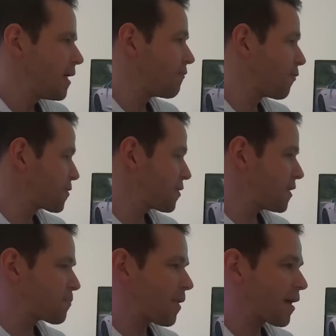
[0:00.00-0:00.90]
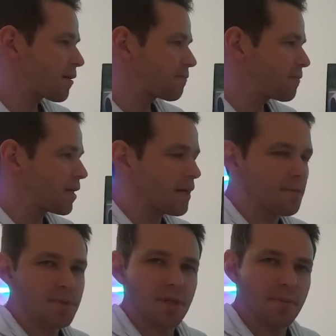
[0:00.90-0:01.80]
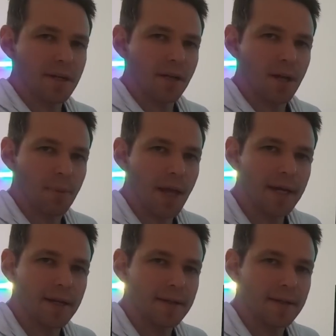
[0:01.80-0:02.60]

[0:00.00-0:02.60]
Unfortunately, it's black, so you better like black.